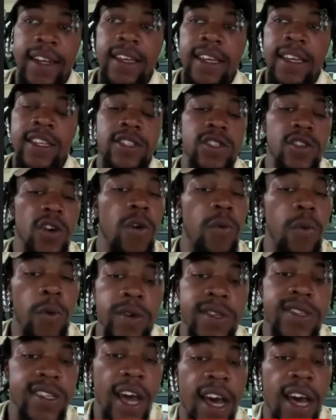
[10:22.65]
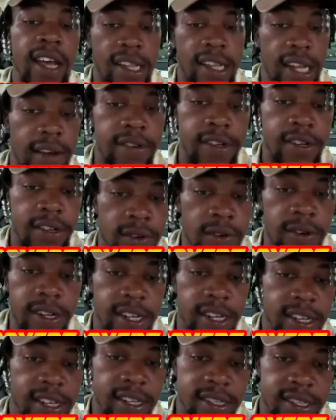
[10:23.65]
he saw when we started loving doing
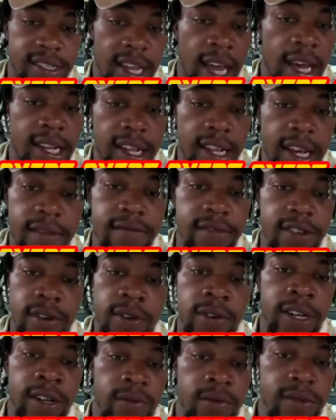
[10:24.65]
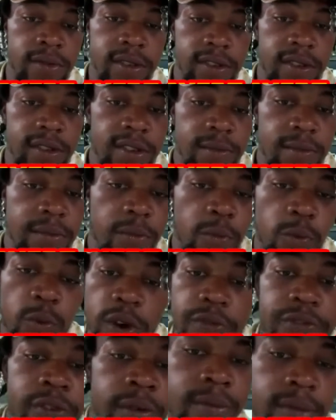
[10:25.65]
it with
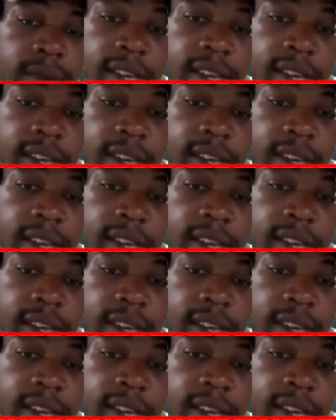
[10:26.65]
him,